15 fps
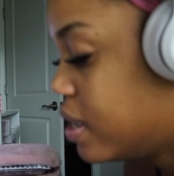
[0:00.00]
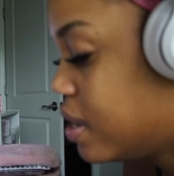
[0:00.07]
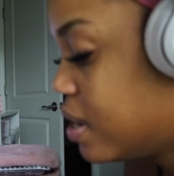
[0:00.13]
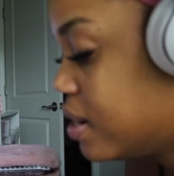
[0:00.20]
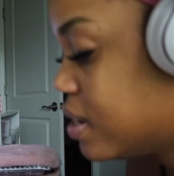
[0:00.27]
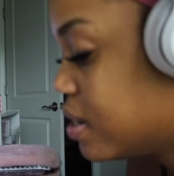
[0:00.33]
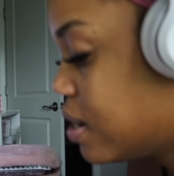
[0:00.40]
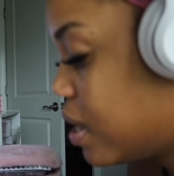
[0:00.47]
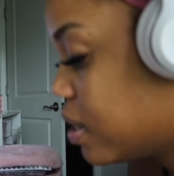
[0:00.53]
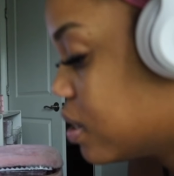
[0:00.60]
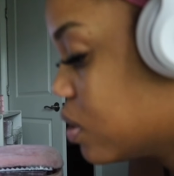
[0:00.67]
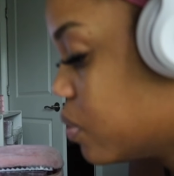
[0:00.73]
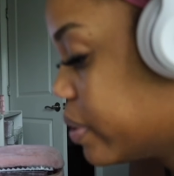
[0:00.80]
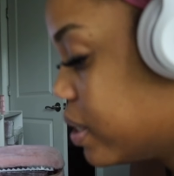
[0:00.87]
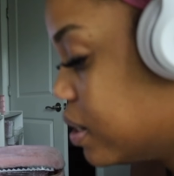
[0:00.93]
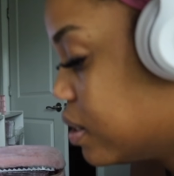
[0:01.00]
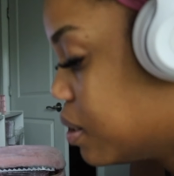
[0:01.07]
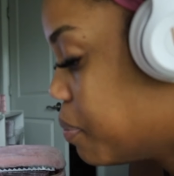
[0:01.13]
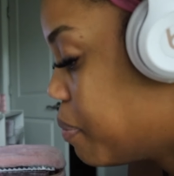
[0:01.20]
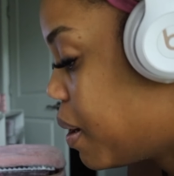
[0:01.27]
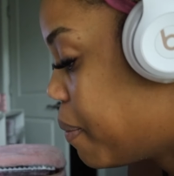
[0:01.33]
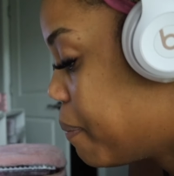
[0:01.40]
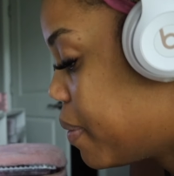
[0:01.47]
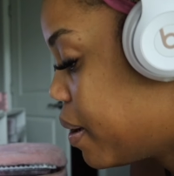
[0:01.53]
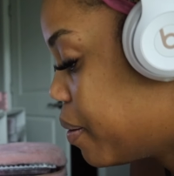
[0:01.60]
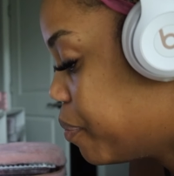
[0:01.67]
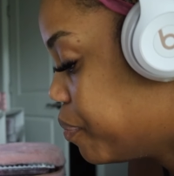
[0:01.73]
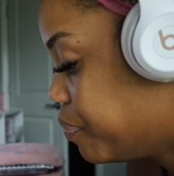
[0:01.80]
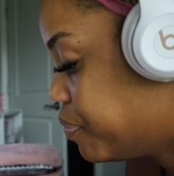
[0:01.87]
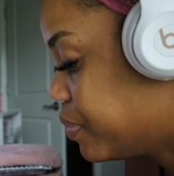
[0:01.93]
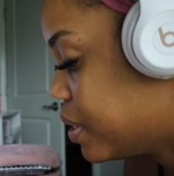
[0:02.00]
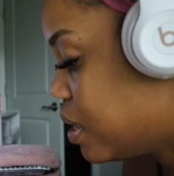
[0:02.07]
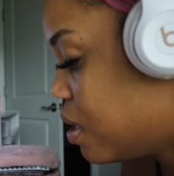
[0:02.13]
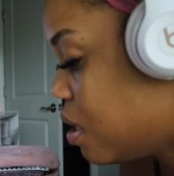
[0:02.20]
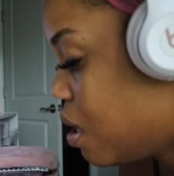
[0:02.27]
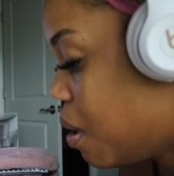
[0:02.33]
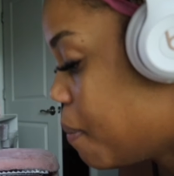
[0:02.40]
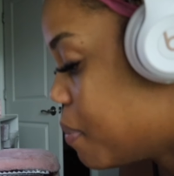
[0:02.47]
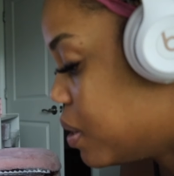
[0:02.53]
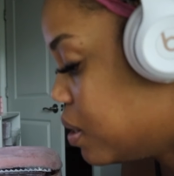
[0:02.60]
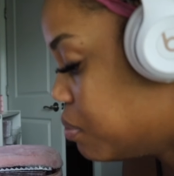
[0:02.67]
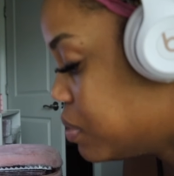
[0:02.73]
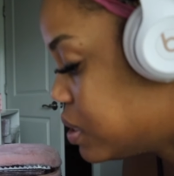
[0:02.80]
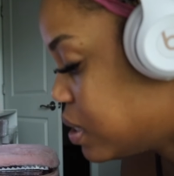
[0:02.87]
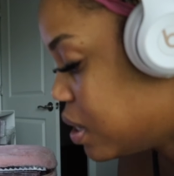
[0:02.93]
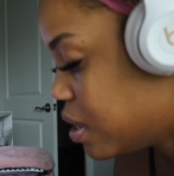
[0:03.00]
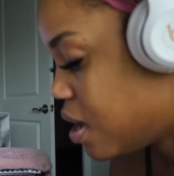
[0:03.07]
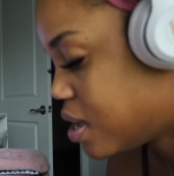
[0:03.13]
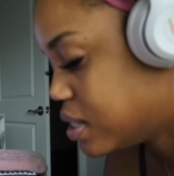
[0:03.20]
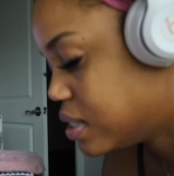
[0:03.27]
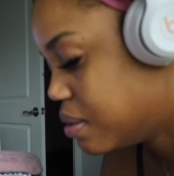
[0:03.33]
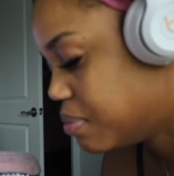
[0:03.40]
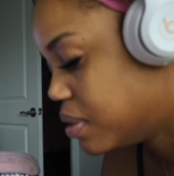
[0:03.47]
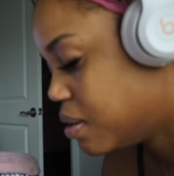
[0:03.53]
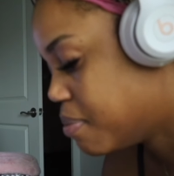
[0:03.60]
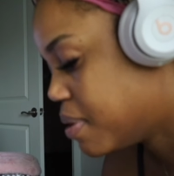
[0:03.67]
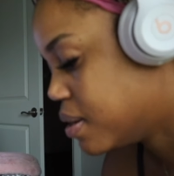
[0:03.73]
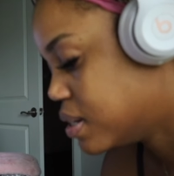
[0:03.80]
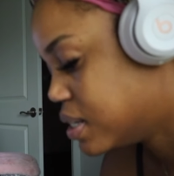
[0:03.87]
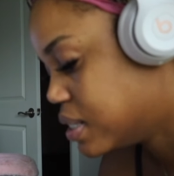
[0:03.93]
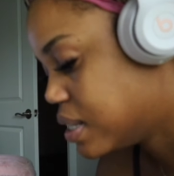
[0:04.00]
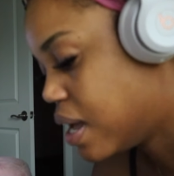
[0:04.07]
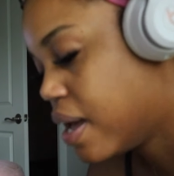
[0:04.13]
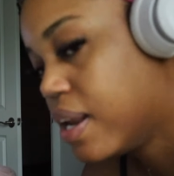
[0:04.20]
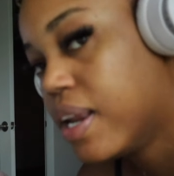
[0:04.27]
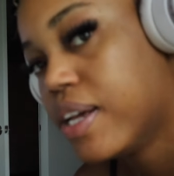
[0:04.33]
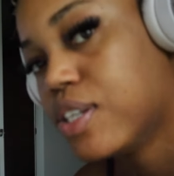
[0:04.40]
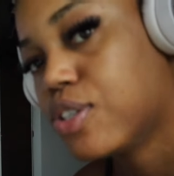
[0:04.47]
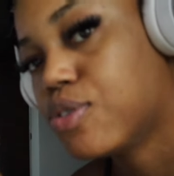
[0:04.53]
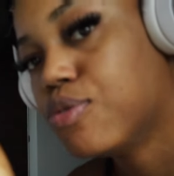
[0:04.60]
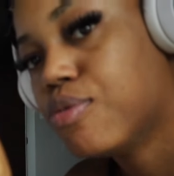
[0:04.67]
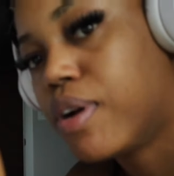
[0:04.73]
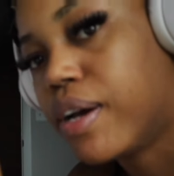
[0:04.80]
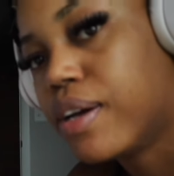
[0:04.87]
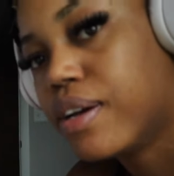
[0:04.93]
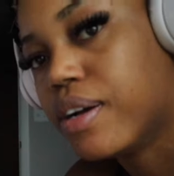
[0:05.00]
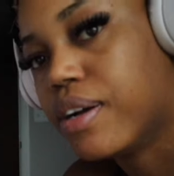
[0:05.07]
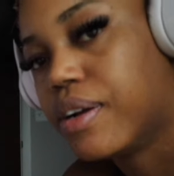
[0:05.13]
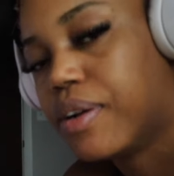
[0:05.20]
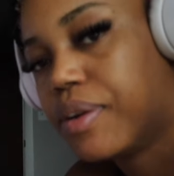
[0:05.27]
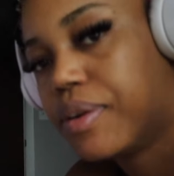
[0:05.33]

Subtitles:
and I need like a quick little bomb bomb. But let me tell y'all something about this eyelash glue right here.